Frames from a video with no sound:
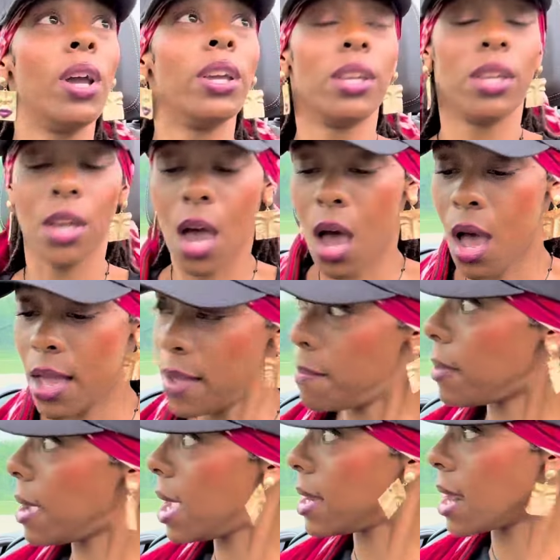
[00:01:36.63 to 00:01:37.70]
Y'all, it
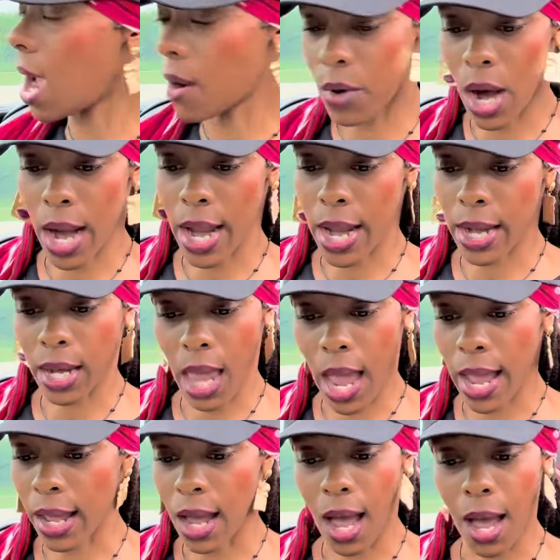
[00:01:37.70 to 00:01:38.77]
bet not rain.
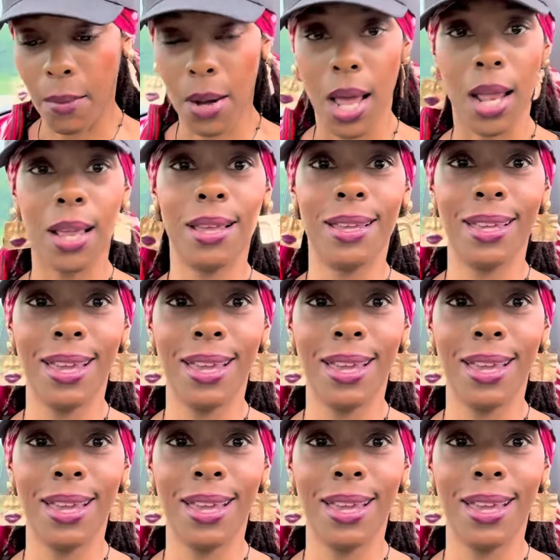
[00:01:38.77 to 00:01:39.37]
Like, I'm not.